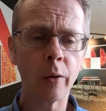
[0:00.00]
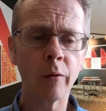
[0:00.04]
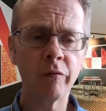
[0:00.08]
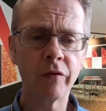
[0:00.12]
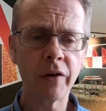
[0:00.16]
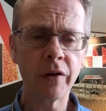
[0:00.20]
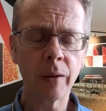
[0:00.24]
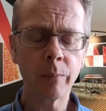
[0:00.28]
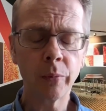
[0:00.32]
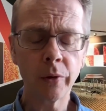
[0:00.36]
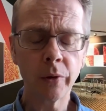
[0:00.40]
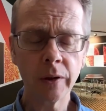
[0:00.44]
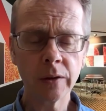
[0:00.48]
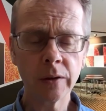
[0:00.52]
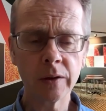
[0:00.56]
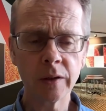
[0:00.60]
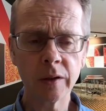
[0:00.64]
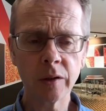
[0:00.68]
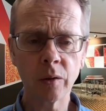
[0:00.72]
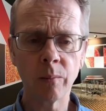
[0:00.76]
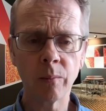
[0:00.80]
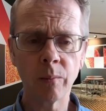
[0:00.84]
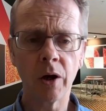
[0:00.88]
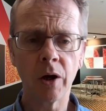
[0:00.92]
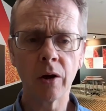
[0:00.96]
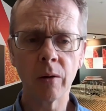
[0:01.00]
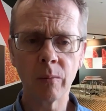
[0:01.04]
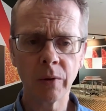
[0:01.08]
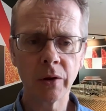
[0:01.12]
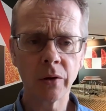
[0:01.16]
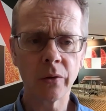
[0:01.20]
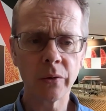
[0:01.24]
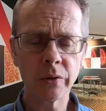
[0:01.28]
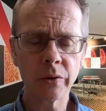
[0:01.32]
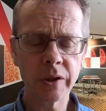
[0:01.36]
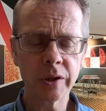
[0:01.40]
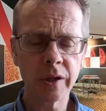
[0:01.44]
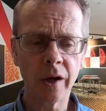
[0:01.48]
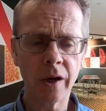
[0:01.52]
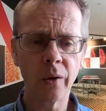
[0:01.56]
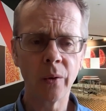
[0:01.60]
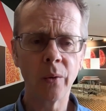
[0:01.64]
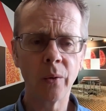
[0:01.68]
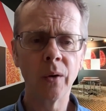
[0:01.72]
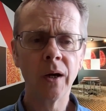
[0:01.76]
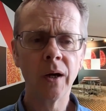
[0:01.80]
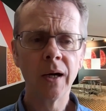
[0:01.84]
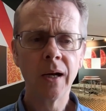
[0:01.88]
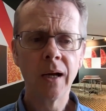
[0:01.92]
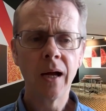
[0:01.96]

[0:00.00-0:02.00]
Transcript: of our preclinical model, but also